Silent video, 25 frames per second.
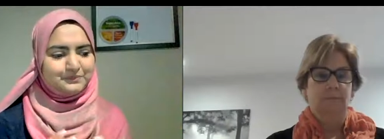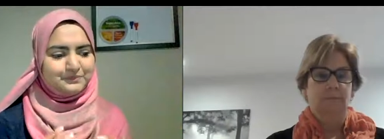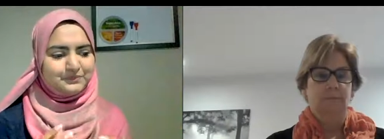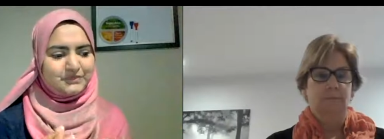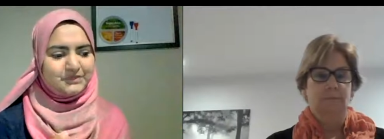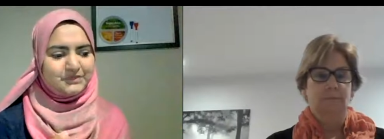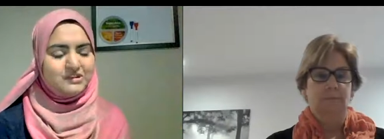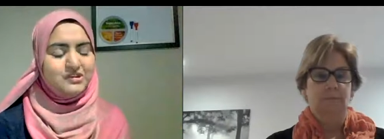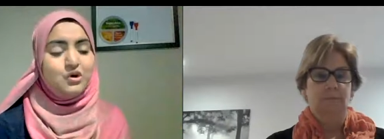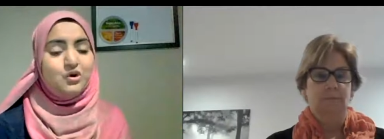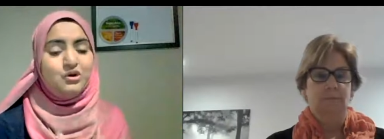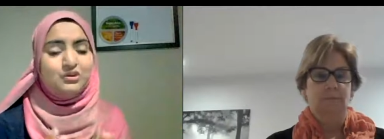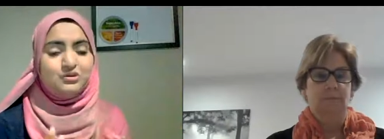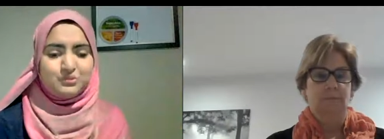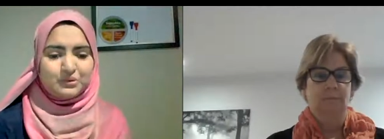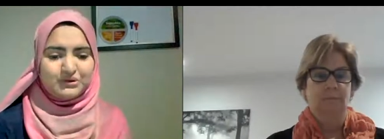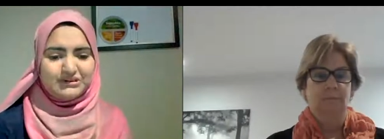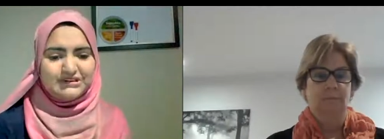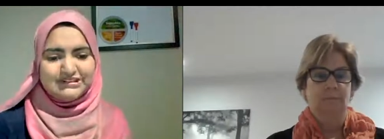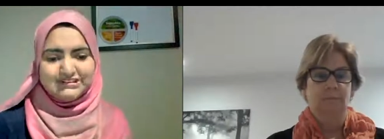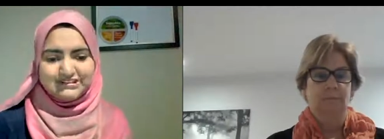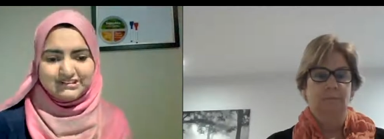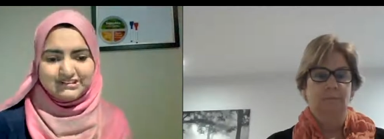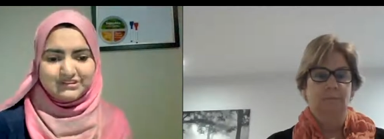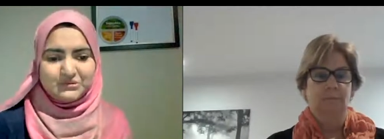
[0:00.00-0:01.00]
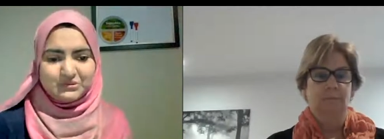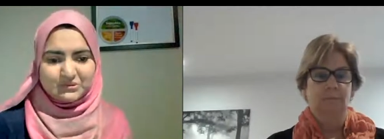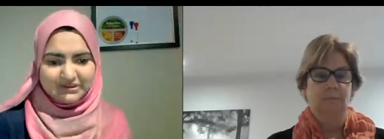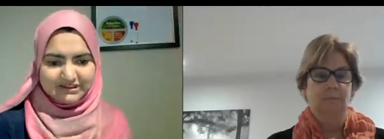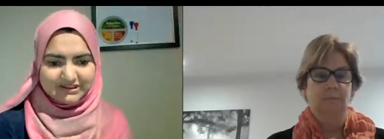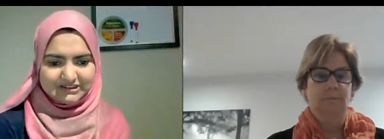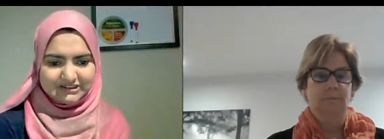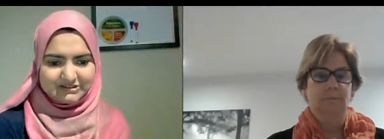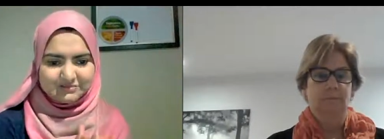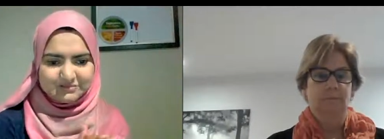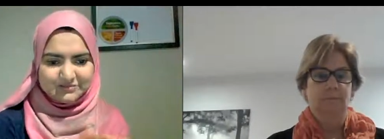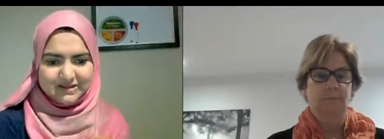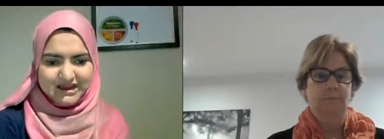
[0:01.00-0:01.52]
Speaker 1: knows what it's doing
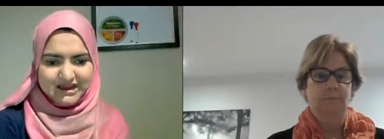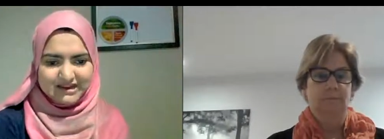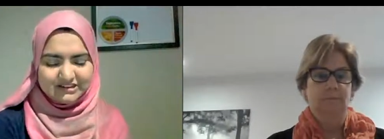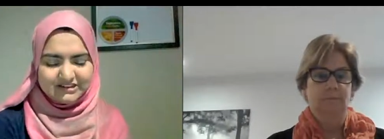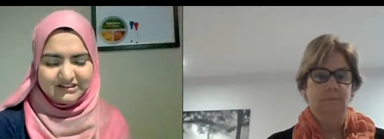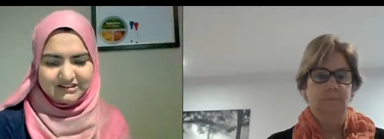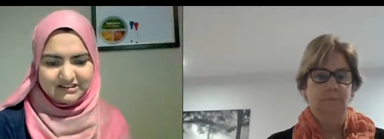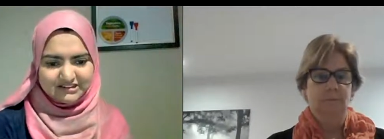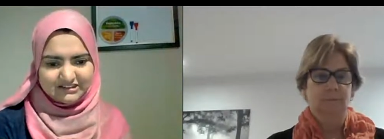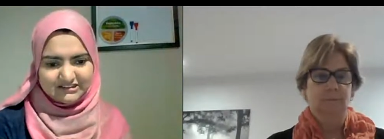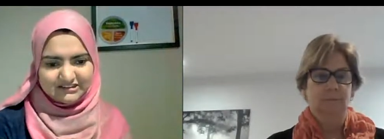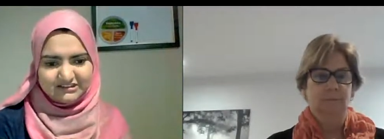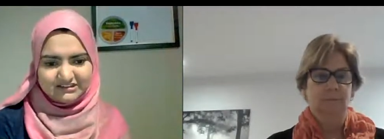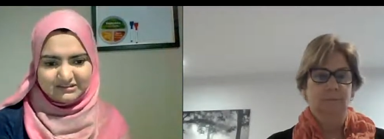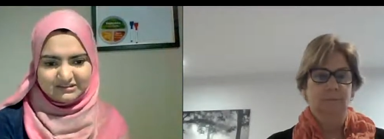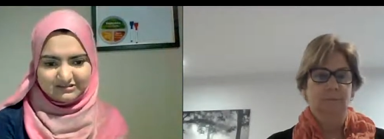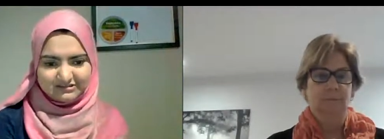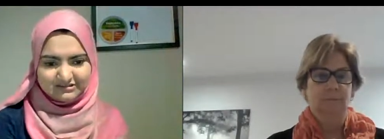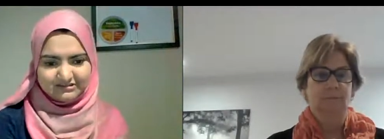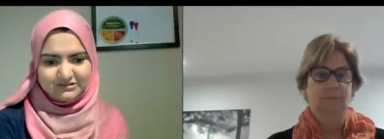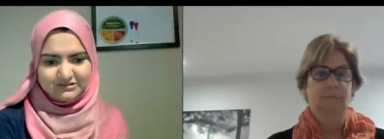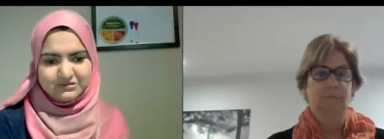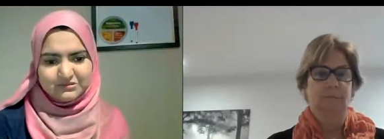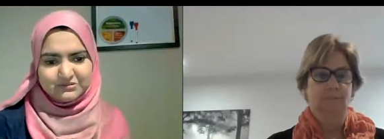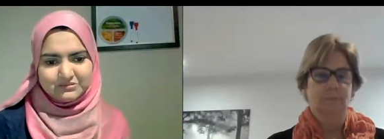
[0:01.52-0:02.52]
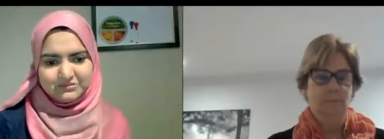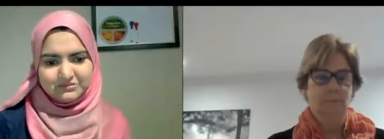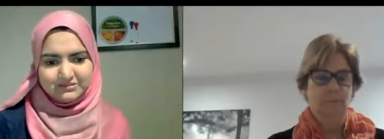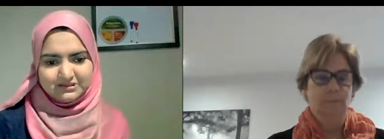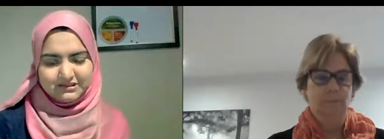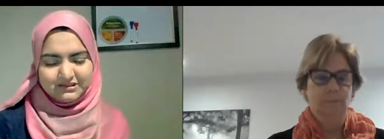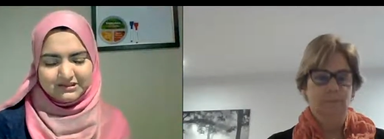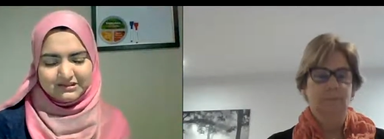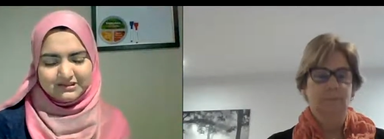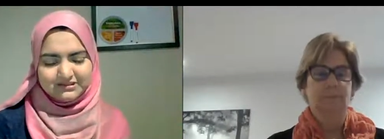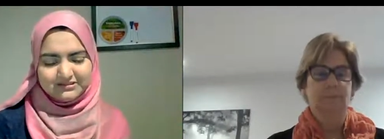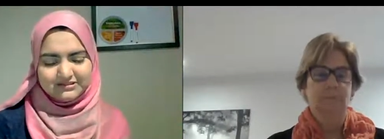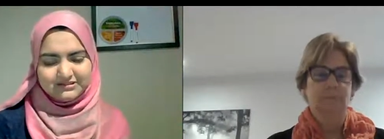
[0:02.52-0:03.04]
it's managing it's do
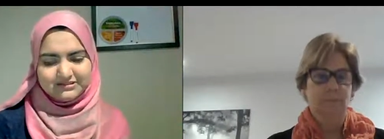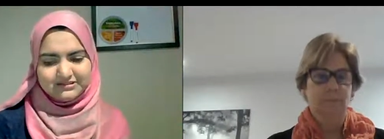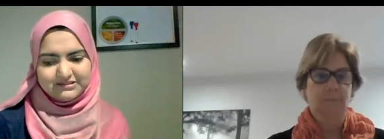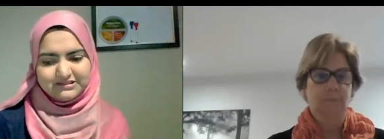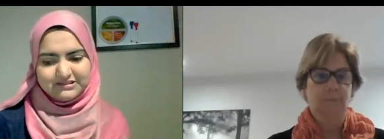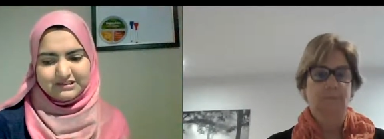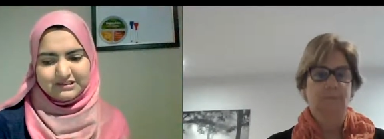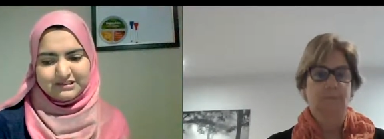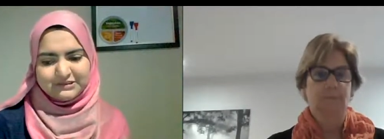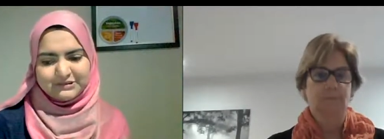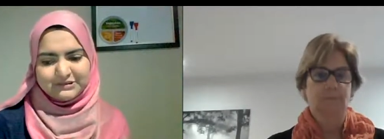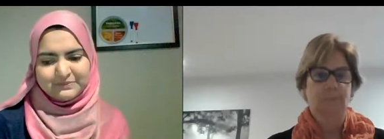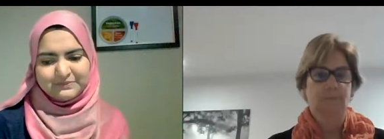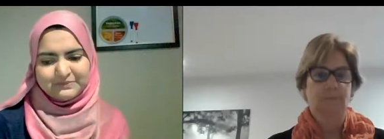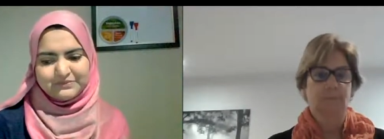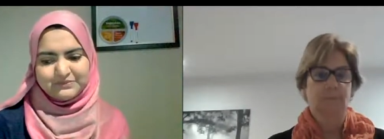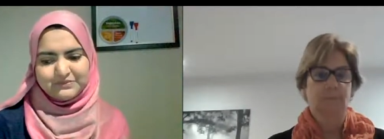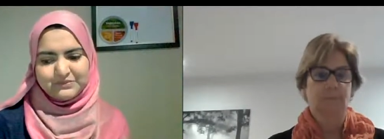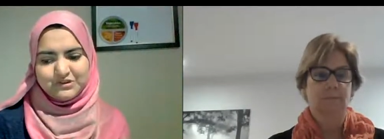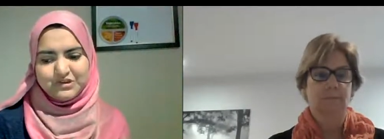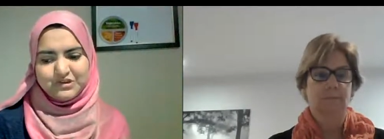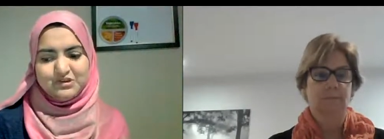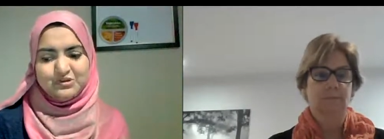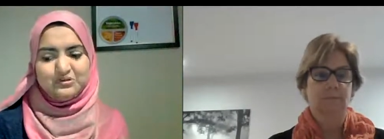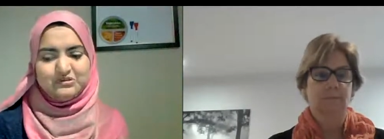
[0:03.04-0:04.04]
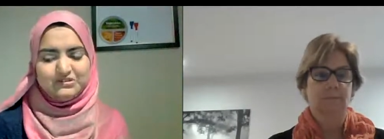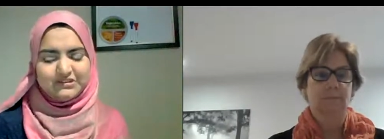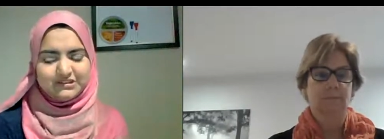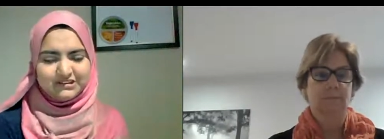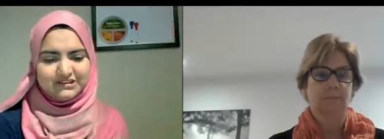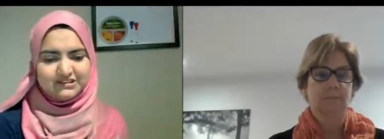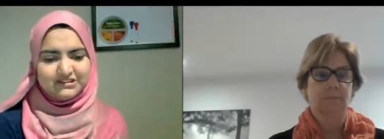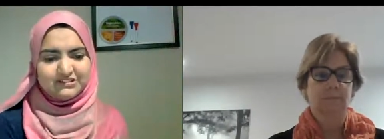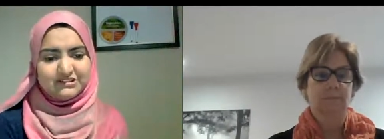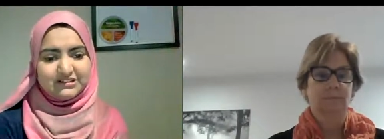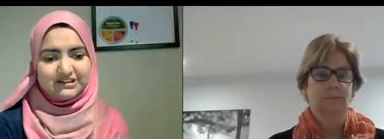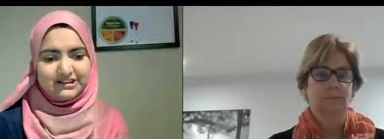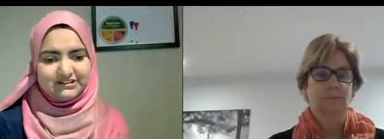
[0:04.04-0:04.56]
it's um, using
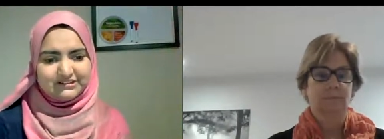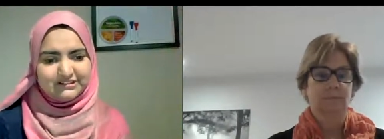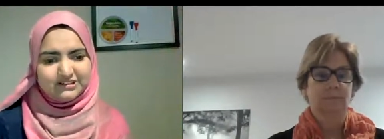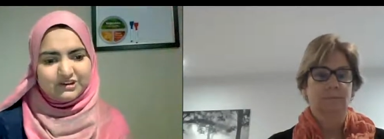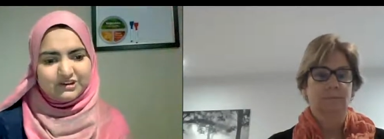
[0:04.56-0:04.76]
utilizing